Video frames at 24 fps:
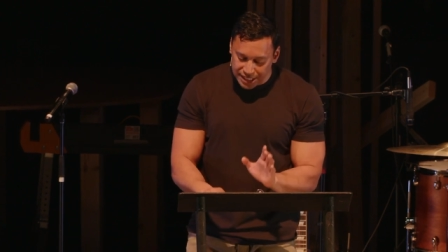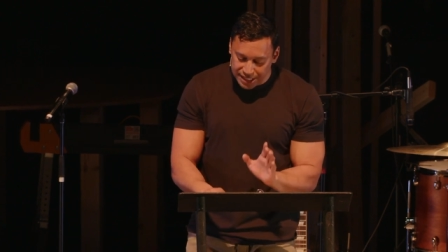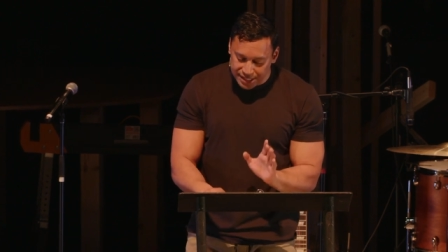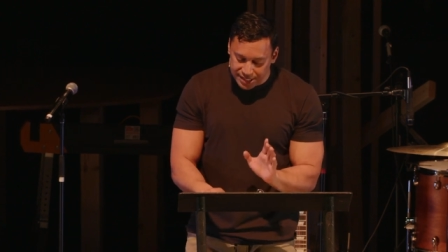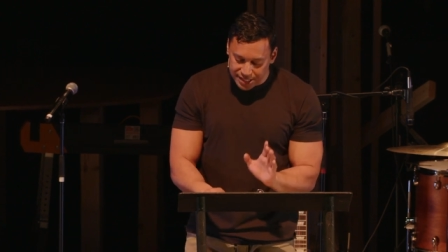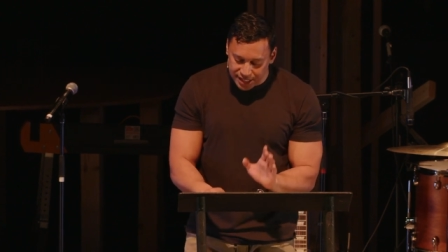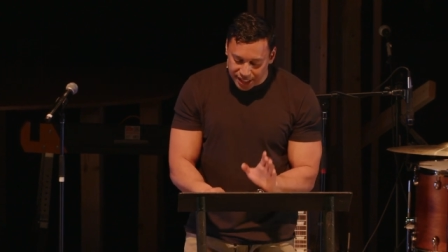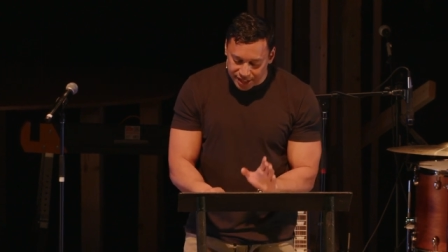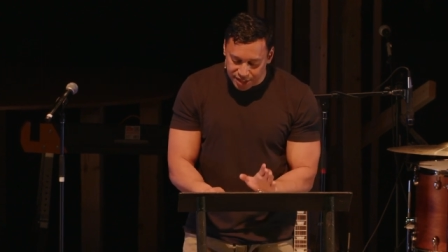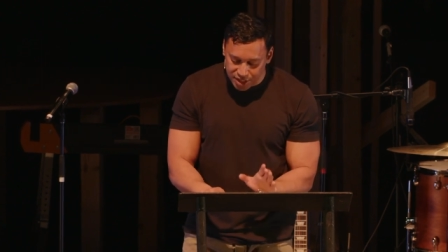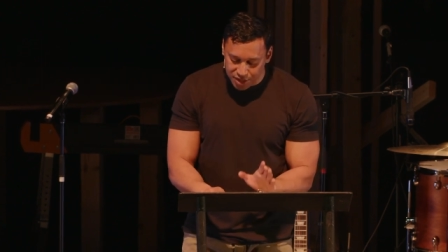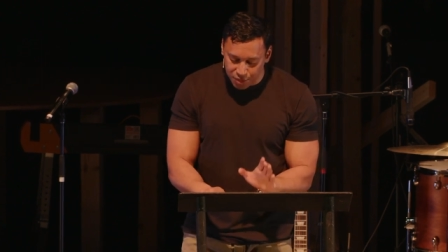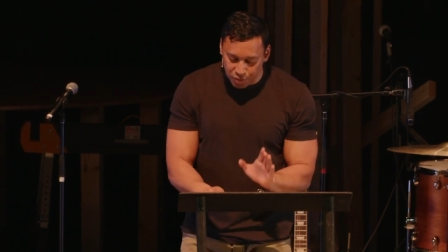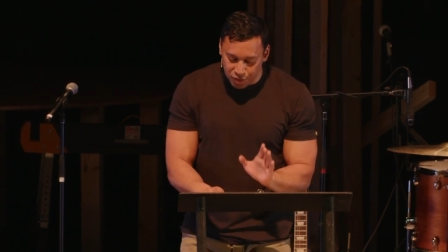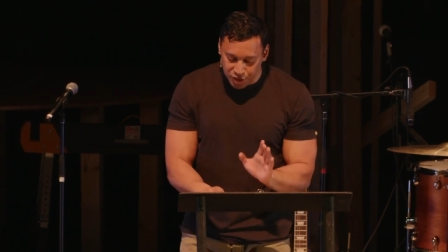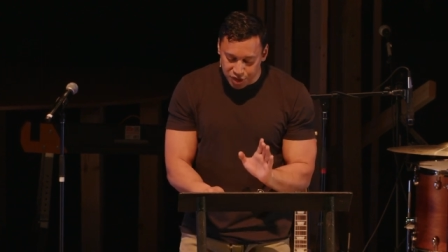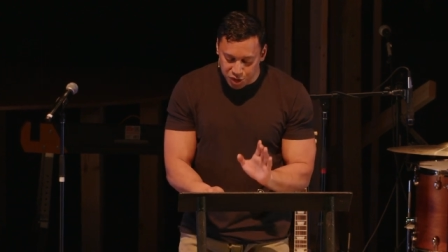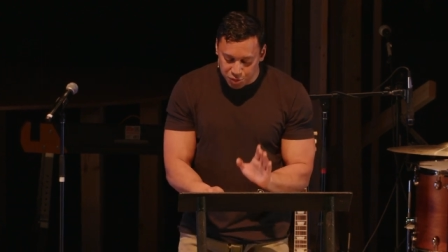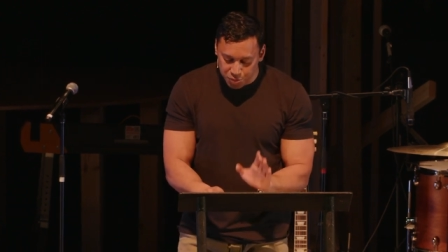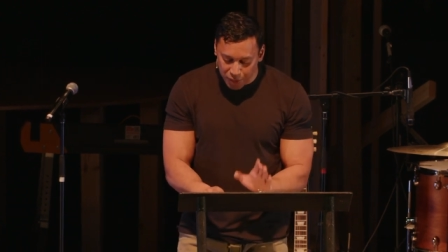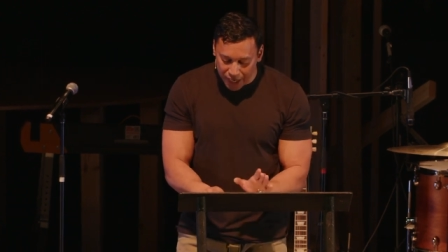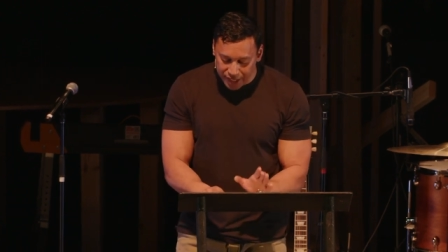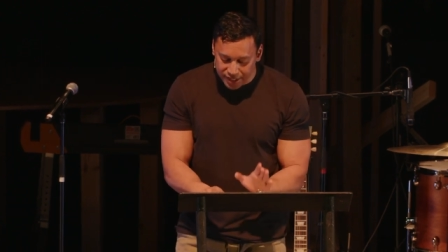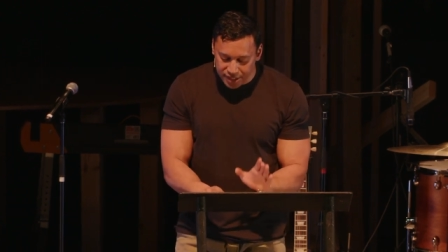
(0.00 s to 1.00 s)
he sent some
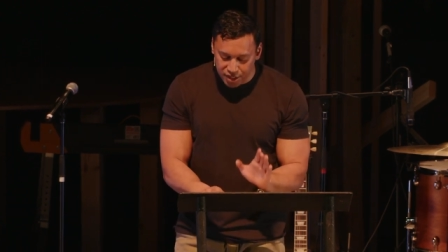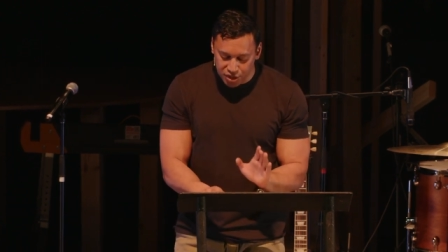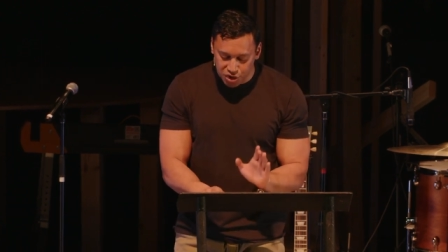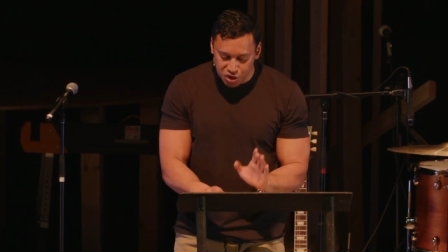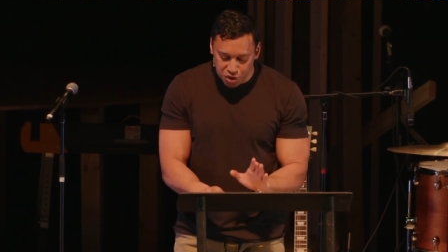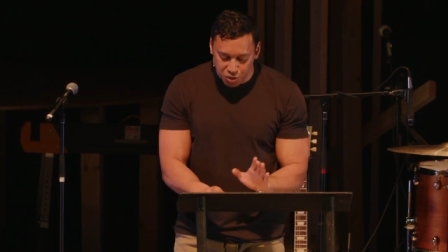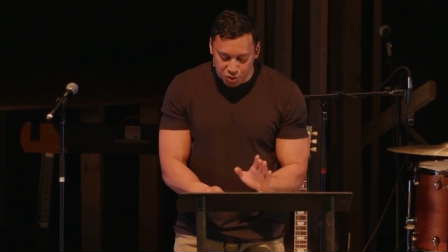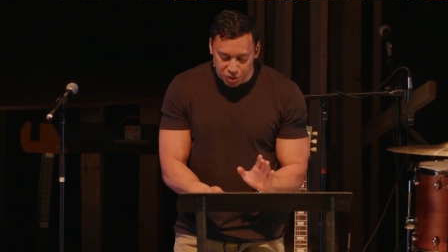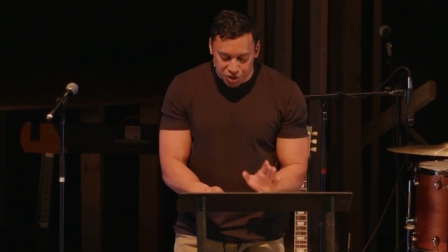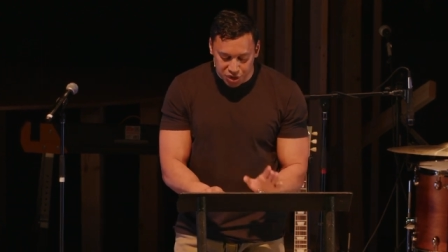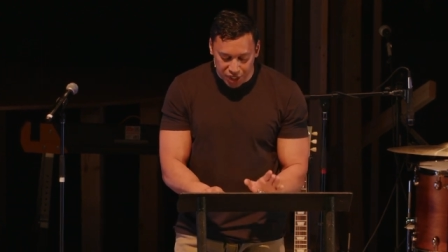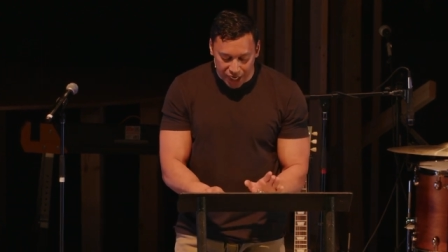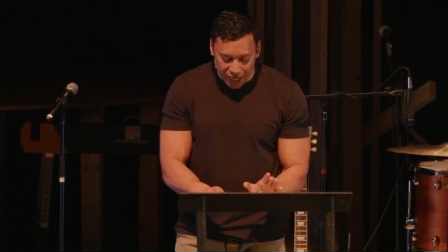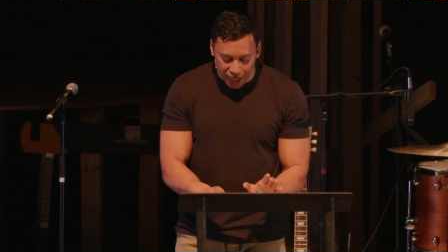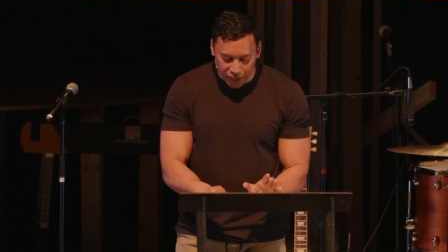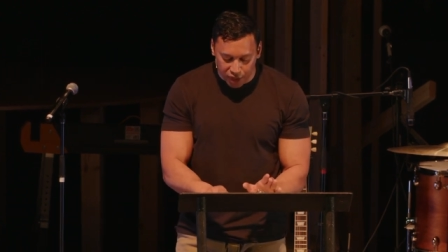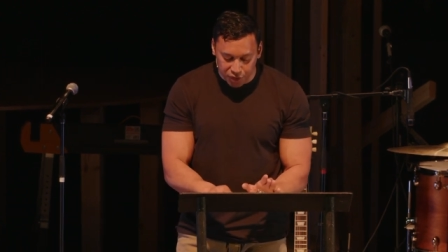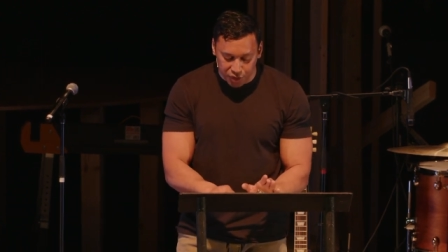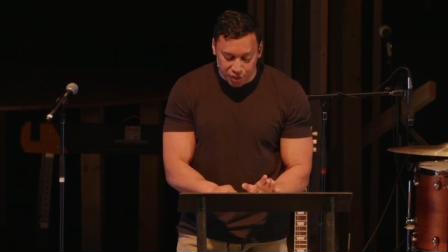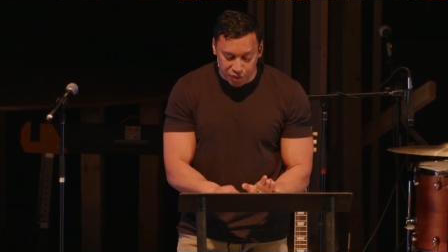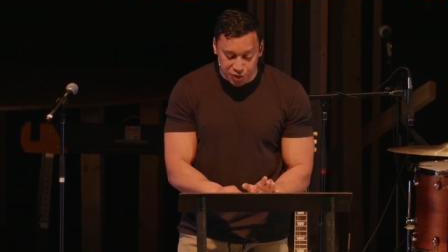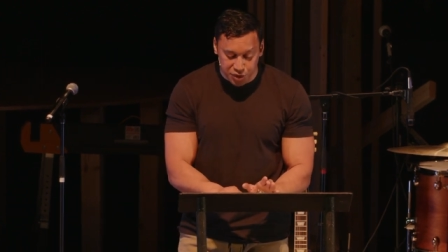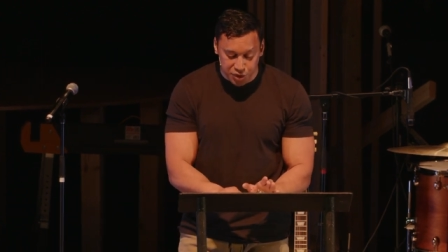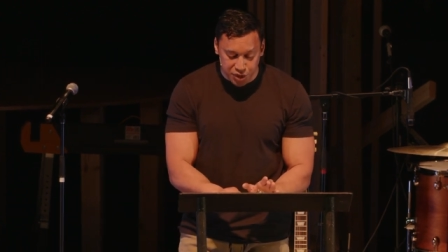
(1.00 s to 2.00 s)
respected Jewish
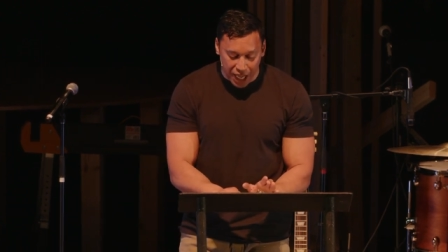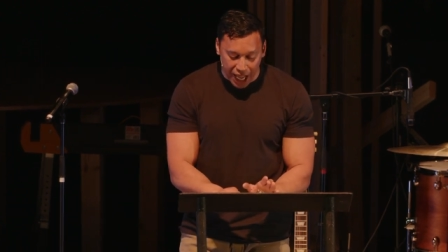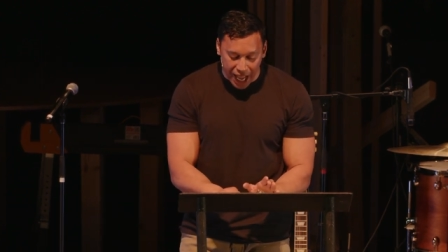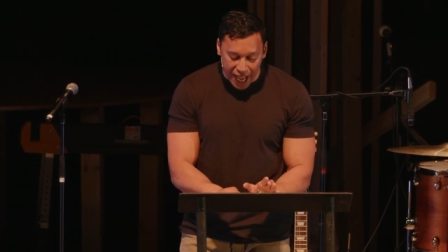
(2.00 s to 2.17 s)
elders